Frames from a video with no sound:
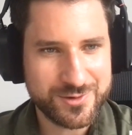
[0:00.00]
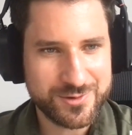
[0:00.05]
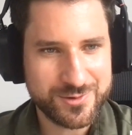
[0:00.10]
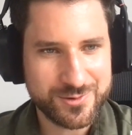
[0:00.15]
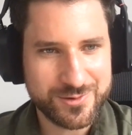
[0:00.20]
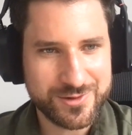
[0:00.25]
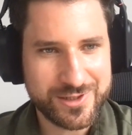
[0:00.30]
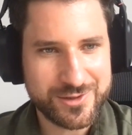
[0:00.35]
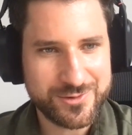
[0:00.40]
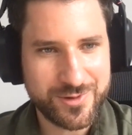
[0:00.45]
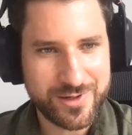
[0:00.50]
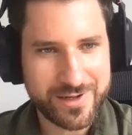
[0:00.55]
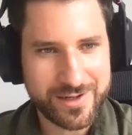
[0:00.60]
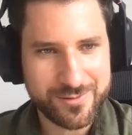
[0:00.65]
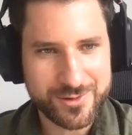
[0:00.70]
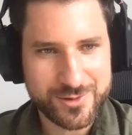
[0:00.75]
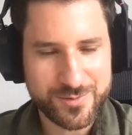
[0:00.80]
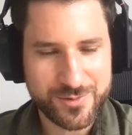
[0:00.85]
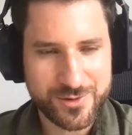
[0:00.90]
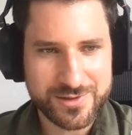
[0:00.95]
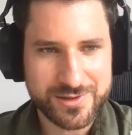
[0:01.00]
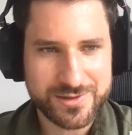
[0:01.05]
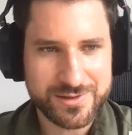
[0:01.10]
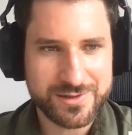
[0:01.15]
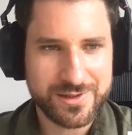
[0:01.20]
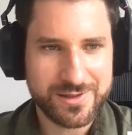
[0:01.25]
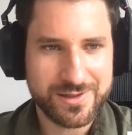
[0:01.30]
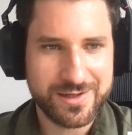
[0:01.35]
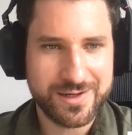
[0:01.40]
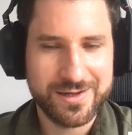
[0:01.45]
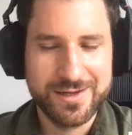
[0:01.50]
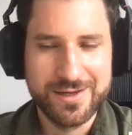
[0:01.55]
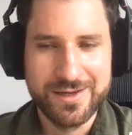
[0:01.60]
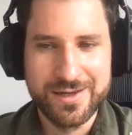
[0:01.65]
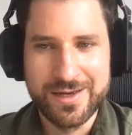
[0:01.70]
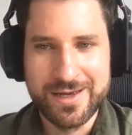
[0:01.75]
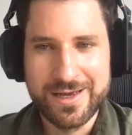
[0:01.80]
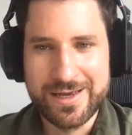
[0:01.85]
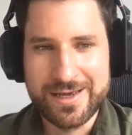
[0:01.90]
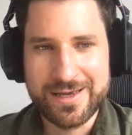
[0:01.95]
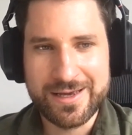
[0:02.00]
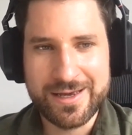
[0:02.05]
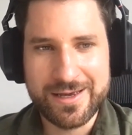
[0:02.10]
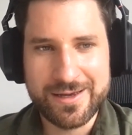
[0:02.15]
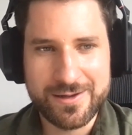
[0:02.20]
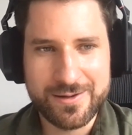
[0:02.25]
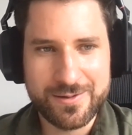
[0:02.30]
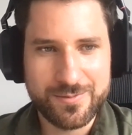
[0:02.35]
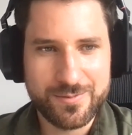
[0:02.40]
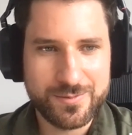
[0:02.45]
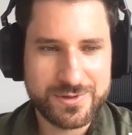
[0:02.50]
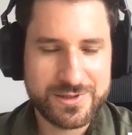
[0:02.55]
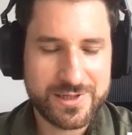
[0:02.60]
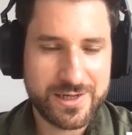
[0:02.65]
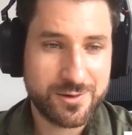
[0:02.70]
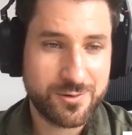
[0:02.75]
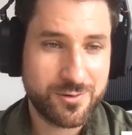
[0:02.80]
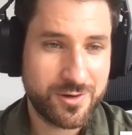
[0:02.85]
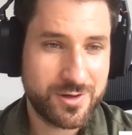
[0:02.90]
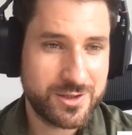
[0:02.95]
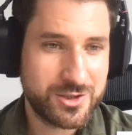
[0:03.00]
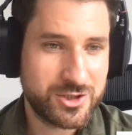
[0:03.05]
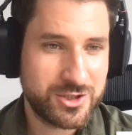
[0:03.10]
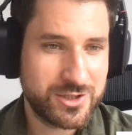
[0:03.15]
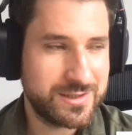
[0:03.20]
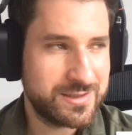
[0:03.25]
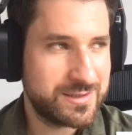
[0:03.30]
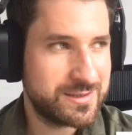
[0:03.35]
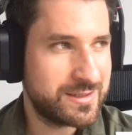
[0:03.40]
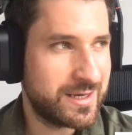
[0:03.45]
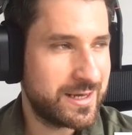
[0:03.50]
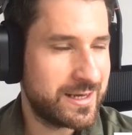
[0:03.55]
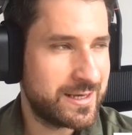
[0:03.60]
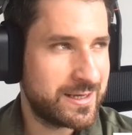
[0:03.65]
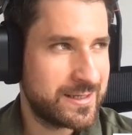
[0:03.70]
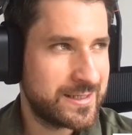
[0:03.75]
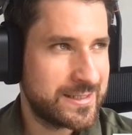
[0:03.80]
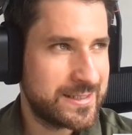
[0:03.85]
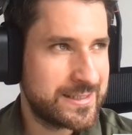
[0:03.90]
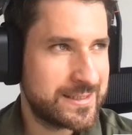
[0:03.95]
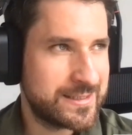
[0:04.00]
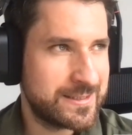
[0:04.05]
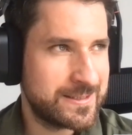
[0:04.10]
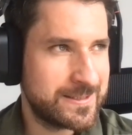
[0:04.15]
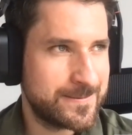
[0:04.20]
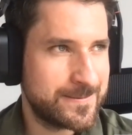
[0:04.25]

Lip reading: to natural language processing technologies and